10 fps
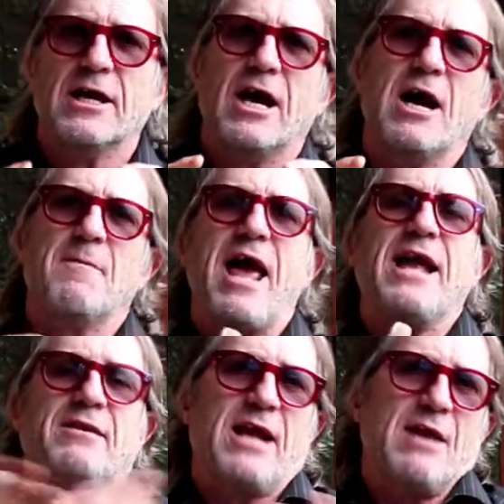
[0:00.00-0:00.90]

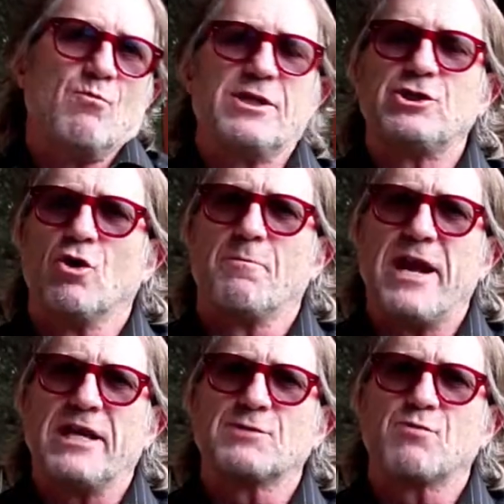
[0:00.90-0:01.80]
and which your
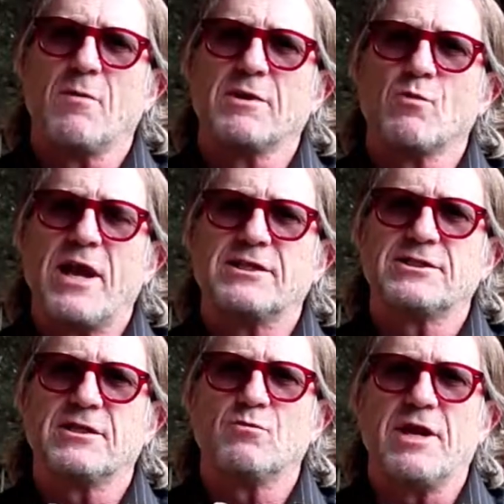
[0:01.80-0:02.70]
pet is probably
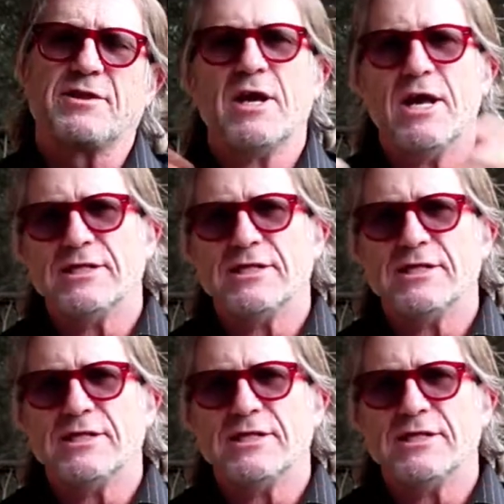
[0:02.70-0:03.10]
registered with.